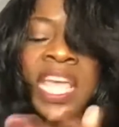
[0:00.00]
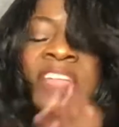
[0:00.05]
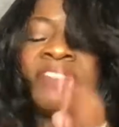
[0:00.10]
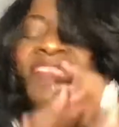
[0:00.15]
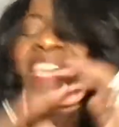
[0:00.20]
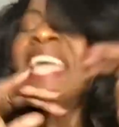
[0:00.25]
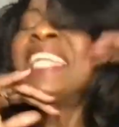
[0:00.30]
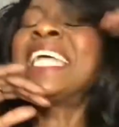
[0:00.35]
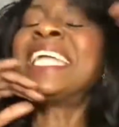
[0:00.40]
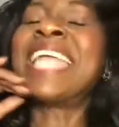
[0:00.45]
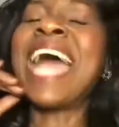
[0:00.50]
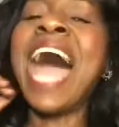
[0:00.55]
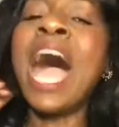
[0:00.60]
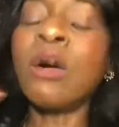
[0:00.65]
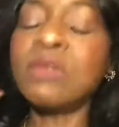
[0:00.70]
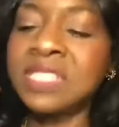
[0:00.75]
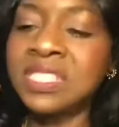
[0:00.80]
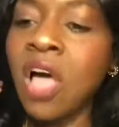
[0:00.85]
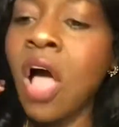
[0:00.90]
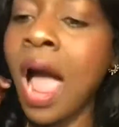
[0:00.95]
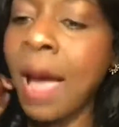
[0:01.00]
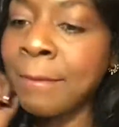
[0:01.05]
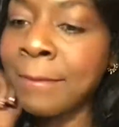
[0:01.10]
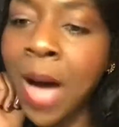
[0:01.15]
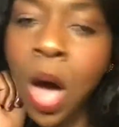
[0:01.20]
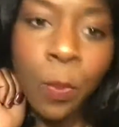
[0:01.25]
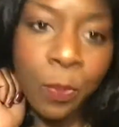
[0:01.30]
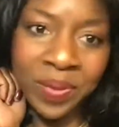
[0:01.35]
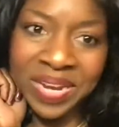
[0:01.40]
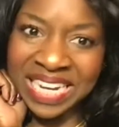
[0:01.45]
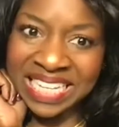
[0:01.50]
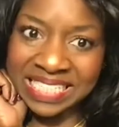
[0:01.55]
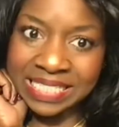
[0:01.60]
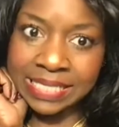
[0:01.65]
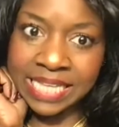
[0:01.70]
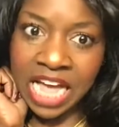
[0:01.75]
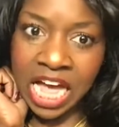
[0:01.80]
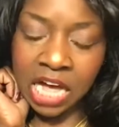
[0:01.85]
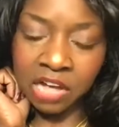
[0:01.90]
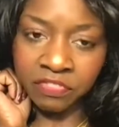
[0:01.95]
Then the dog start moping and
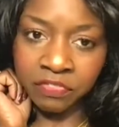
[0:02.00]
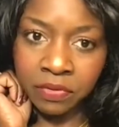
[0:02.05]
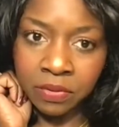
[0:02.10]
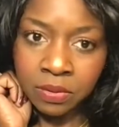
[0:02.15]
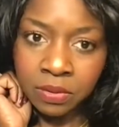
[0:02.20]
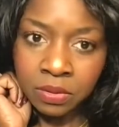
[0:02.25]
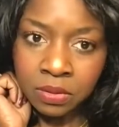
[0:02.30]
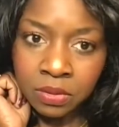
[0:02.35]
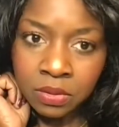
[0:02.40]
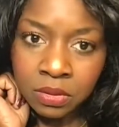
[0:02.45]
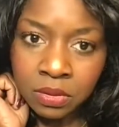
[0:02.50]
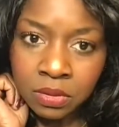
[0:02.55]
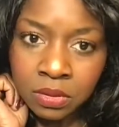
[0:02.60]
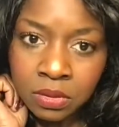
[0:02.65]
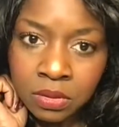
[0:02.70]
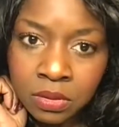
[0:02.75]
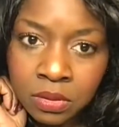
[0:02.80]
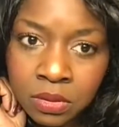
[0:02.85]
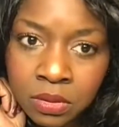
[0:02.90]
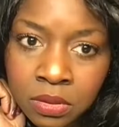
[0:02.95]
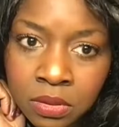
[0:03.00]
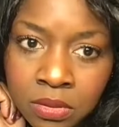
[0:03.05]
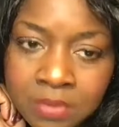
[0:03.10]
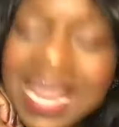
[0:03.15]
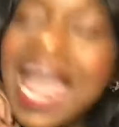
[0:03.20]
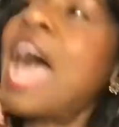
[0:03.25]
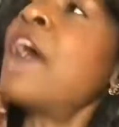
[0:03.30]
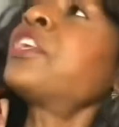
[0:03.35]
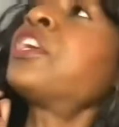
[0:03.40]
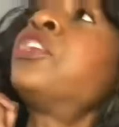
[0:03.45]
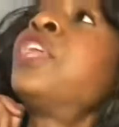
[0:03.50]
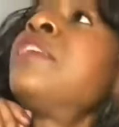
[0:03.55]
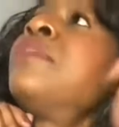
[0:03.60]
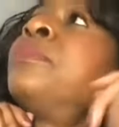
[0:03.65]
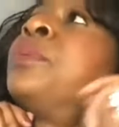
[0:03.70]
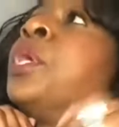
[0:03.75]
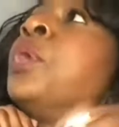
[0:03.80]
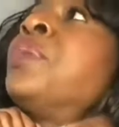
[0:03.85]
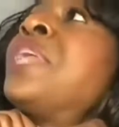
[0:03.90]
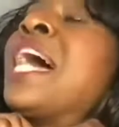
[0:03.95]
stuff. Dog don't
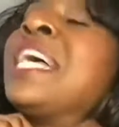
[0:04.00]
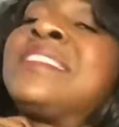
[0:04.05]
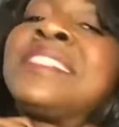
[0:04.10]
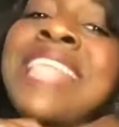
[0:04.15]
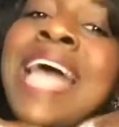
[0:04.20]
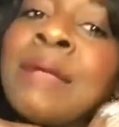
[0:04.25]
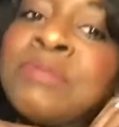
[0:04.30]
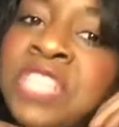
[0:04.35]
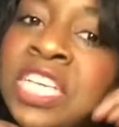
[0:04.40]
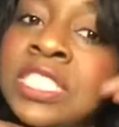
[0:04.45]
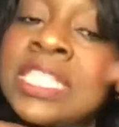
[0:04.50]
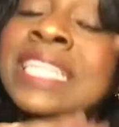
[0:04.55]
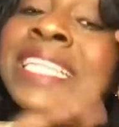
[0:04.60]
even do nothing.